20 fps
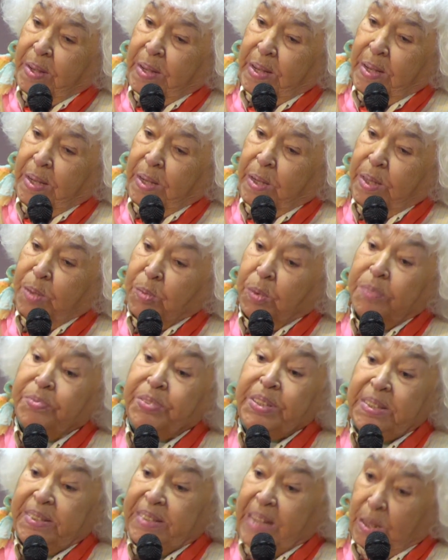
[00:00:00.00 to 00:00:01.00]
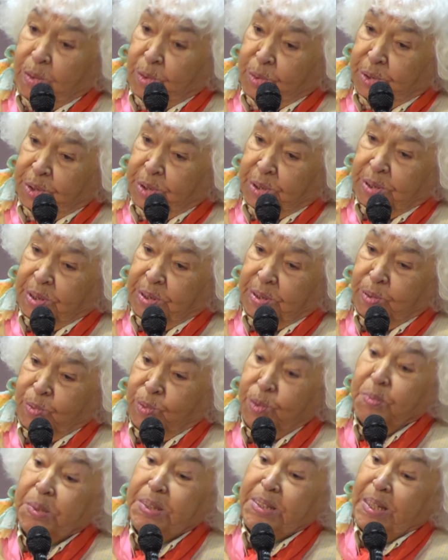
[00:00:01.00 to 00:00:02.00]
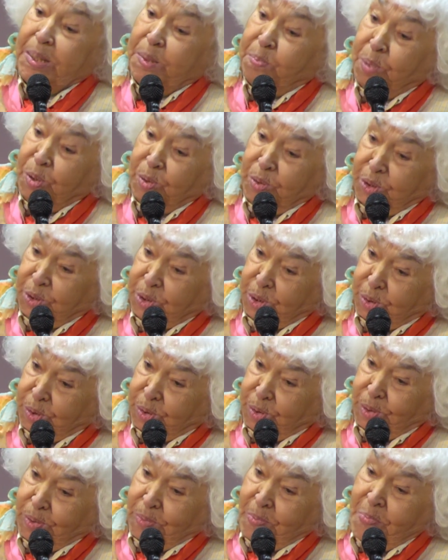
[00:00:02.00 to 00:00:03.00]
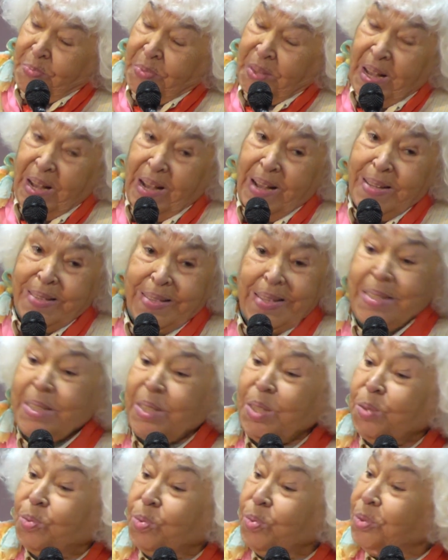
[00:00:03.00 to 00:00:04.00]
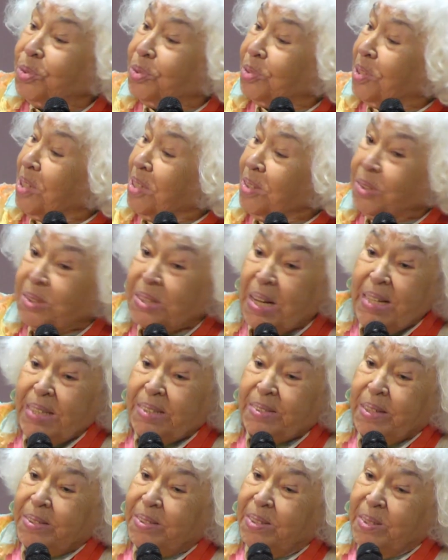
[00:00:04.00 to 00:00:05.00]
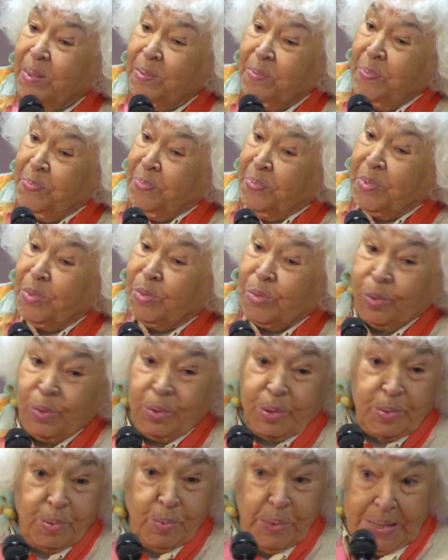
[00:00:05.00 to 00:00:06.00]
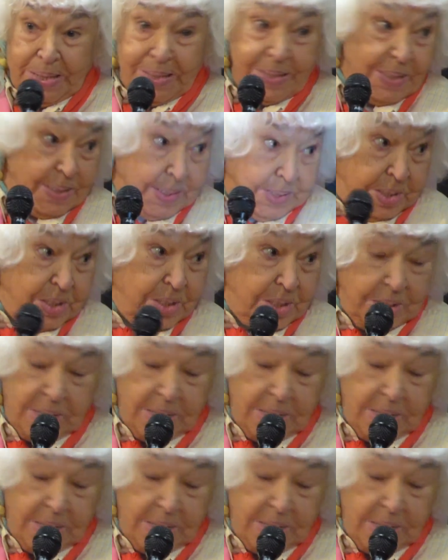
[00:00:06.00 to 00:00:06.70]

Firdaus, Woman at Pound Zero. I think it was translated to Swedish